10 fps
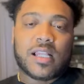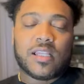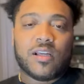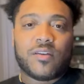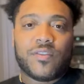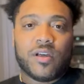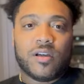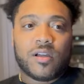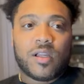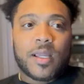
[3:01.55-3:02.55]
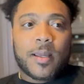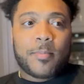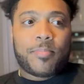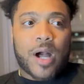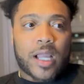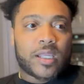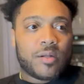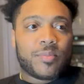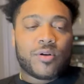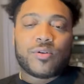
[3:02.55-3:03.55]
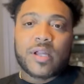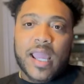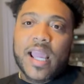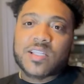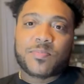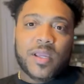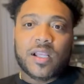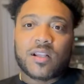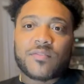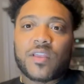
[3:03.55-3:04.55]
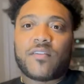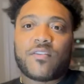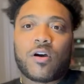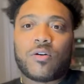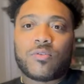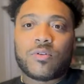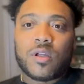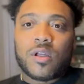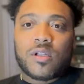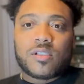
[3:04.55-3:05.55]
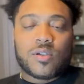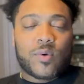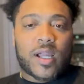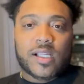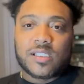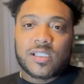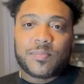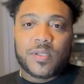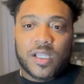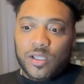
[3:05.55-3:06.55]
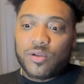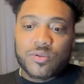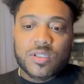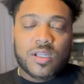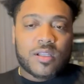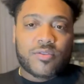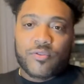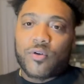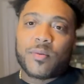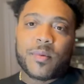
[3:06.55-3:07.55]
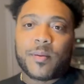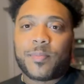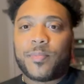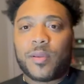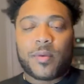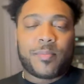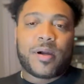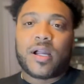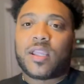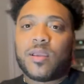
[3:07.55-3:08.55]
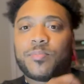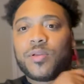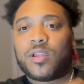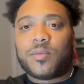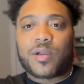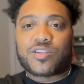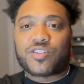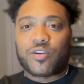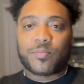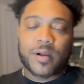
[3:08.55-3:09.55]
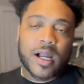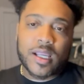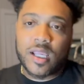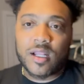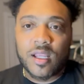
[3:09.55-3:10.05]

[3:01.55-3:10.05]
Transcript: love the pocketable aspect of that phone to where I can simply use it, throw it in my pocket, put it in my shirt pocket.